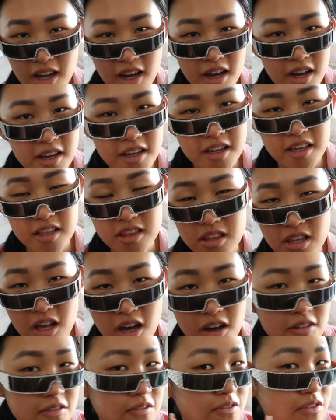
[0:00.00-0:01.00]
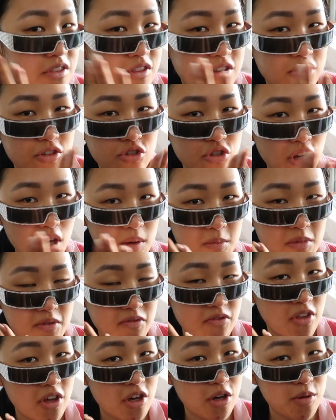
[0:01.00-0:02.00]
I love the shape
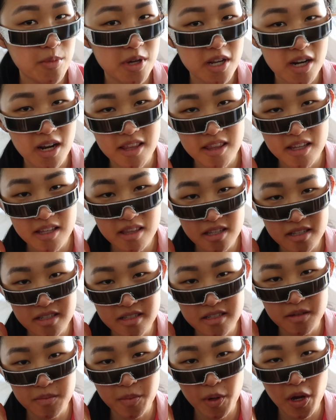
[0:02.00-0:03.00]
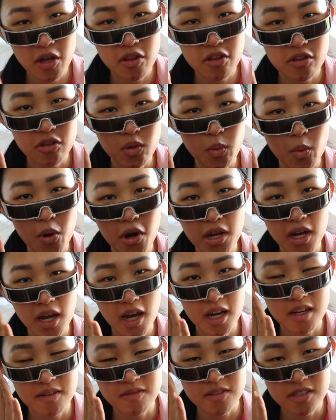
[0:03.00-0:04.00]
of them and I think this is a pair that you wear
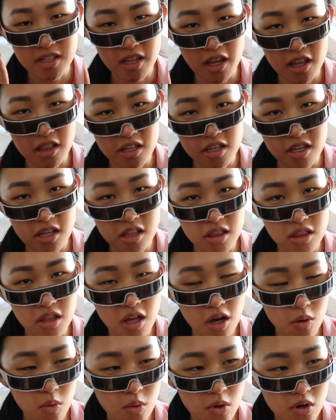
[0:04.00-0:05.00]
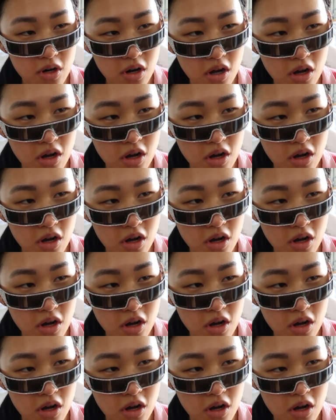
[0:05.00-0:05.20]
kind of slightly lower